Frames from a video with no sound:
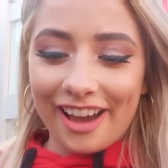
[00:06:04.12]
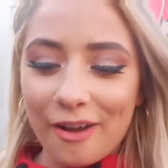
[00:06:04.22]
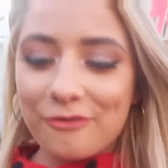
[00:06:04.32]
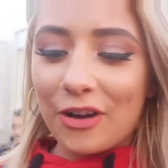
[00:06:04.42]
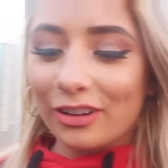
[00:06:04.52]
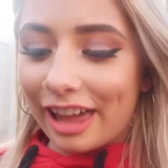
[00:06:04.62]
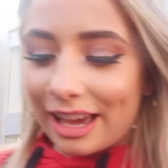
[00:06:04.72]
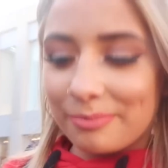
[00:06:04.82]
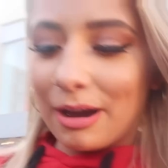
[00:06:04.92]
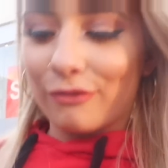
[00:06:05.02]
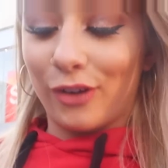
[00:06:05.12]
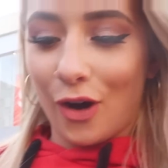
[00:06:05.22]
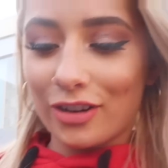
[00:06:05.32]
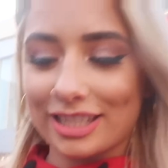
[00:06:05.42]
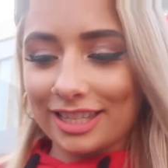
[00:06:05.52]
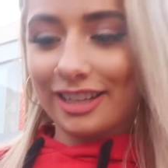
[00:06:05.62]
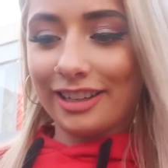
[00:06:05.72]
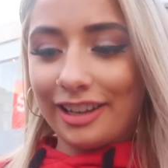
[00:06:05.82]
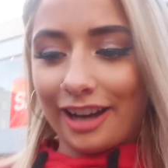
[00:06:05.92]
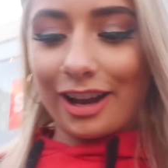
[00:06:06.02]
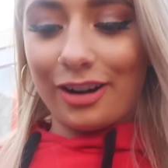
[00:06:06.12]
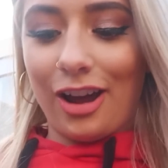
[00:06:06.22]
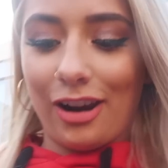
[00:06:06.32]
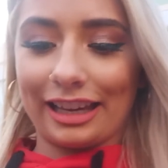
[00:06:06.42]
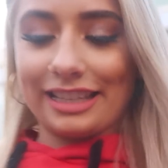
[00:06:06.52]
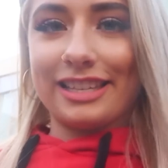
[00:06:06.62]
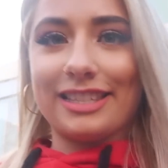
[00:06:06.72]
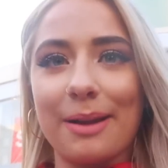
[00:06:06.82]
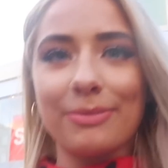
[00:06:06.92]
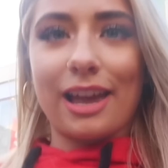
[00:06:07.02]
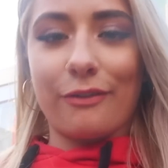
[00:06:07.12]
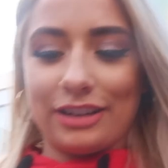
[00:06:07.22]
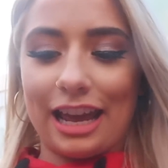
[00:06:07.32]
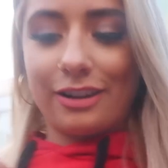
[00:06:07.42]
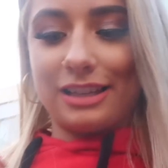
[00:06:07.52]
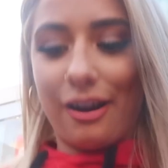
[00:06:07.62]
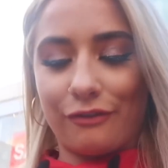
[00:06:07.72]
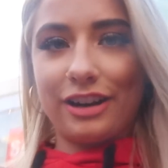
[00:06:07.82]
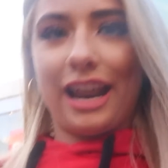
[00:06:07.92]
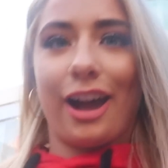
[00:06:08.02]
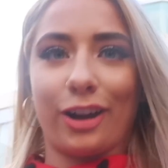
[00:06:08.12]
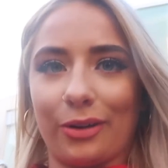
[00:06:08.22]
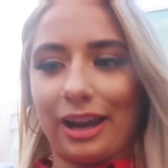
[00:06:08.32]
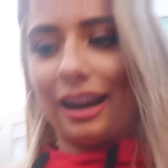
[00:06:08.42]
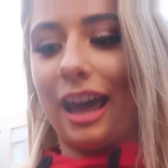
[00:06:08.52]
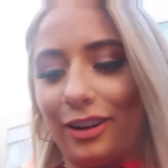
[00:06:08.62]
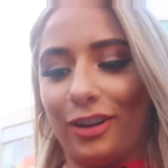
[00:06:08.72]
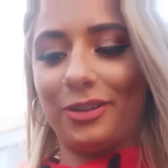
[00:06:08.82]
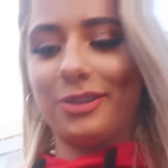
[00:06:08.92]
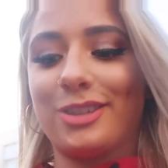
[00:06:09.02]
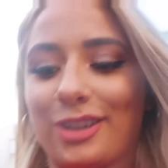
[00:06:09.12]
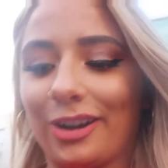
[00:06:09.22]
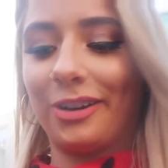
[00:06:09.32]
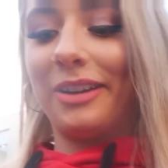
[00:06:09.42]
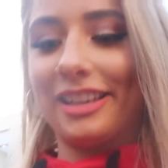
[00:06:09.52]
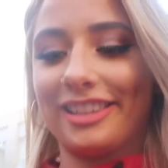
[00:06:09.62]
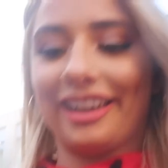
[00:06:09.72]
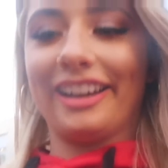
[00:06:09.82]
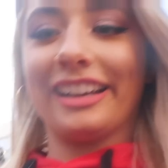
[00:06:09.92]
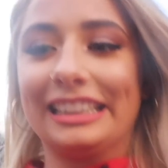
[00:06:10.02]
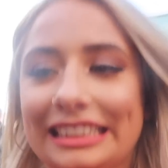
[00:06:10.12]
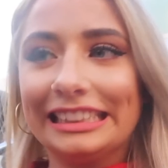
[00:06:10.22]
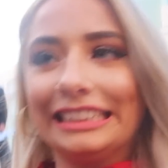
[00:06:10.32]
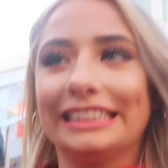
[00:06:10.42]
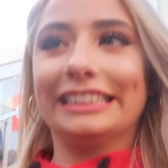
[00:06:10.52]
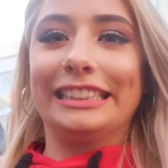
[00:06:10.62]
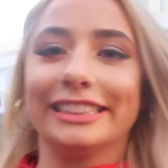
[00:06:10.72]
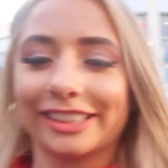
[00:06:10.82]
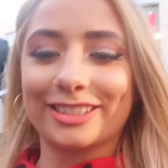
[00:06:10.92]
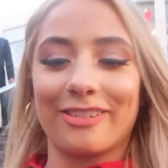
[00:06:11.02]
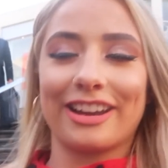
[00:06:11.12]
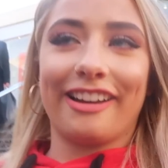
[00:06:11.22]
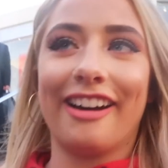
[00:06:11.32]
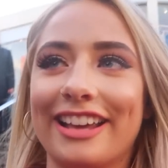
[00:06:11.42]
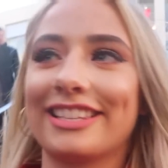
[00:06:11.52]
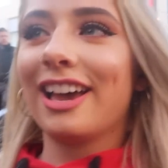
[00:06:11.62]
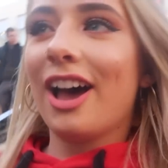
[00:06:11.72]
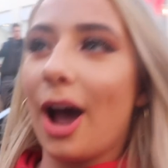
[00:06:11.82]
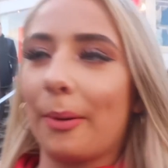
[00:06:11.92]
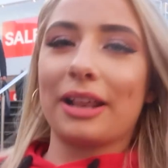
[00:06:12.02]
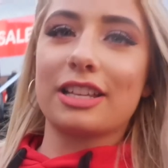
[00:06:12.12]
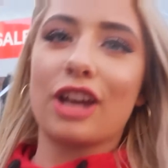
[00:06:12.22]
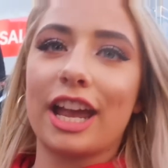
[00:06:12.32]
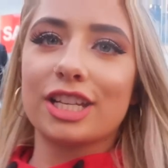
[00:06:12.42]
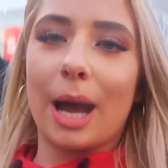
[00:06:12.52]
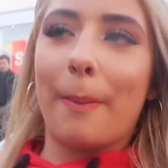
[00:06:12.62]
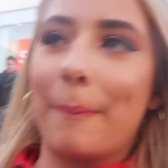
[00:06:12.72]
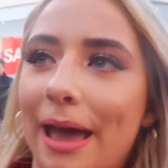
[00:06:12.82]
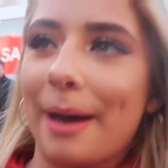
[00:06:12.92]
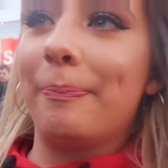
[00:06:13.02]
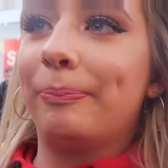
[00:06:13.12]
I feel like my vlogs, I don't know, like it's the same thing every day because every day I go get Nando's. So it's like, sorry guys. I wanted to change it up a bit.